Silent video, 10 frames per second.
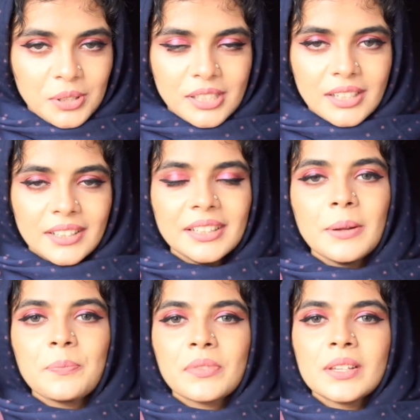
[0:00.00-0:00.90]
ishtamaanu.
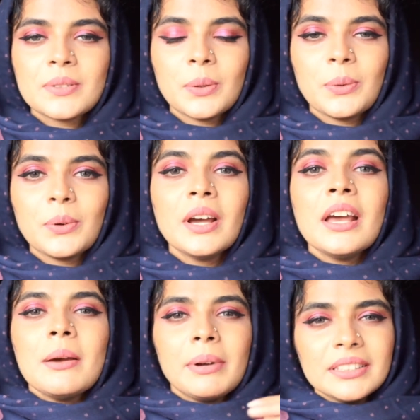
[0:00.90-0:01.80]
So
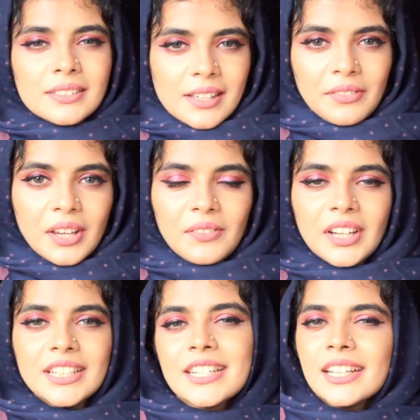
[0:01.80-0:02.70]
paisa save cheyan
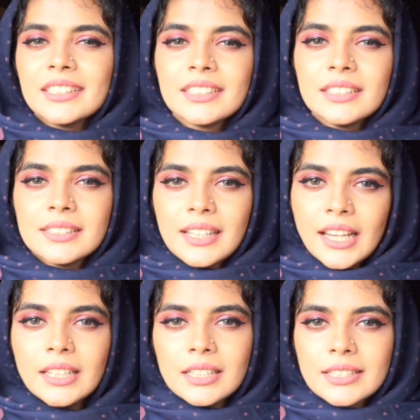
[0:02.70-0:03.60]
vendittu ingantha
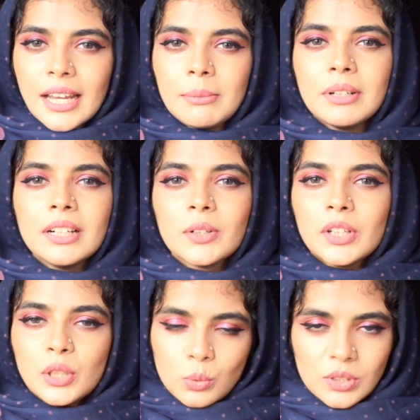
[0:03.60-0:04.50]
sale timeukalokke
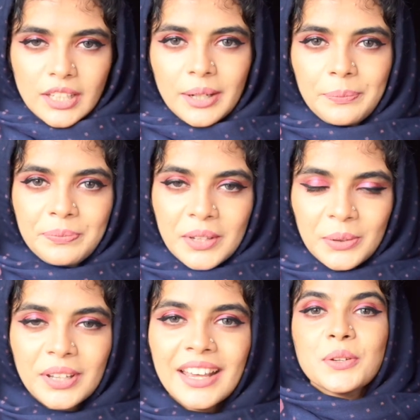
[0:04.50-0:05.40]
use cheya.
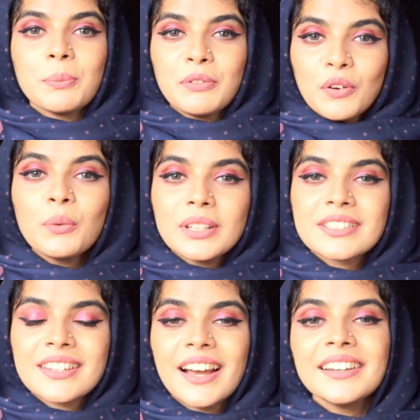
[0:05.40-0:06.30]
Okay, so before we
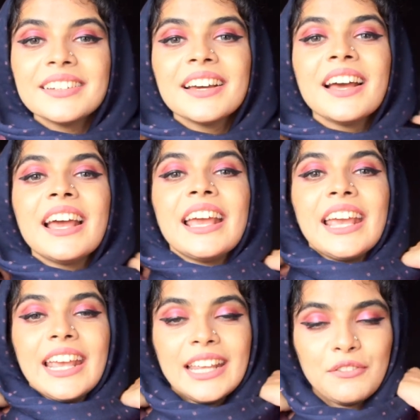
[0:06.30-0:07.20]
start,
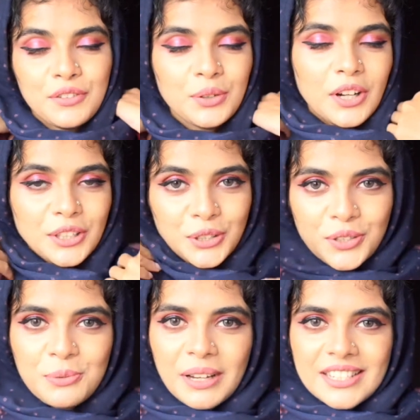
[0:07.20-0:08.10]
if you are new
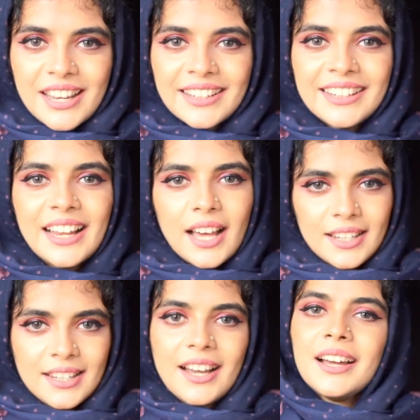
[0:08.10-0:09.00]
to my channel
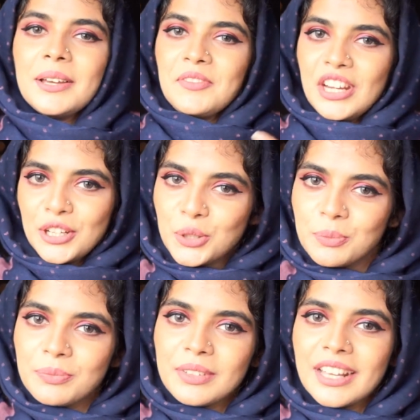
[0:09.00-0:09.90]
alla veendum
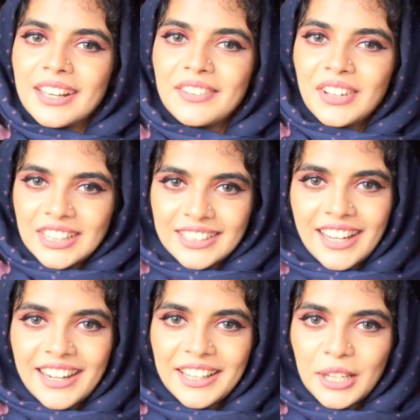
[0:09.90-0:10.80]

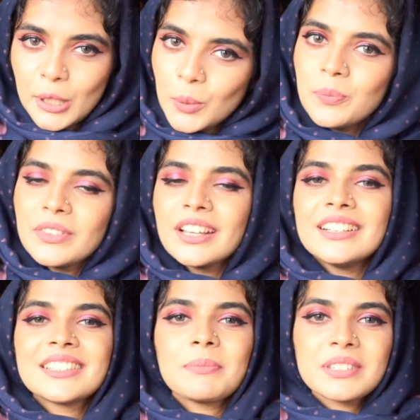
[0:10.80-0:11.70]
vannathaanengilum
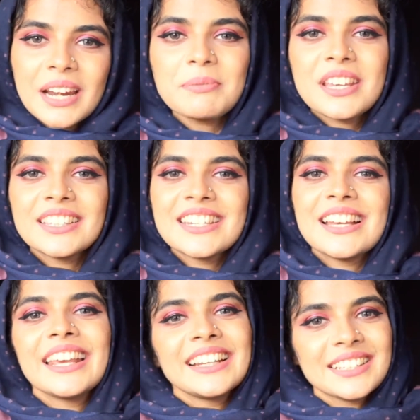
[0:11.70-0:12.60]
ningal subscribe
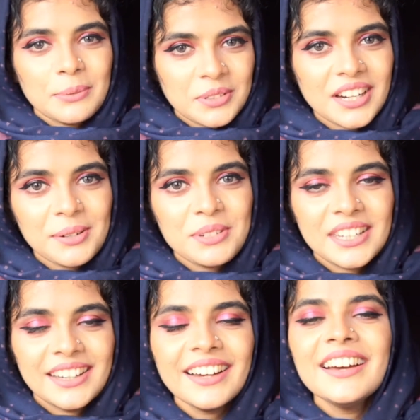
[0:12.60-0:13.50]
cheyidittillengil subscribe
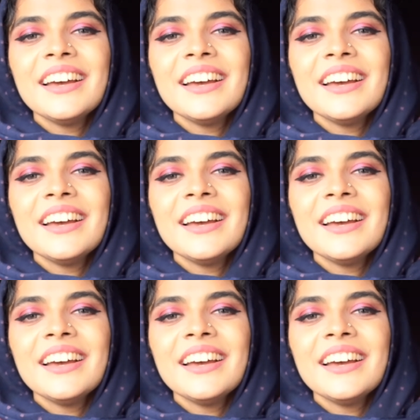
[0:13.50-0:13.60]
cheya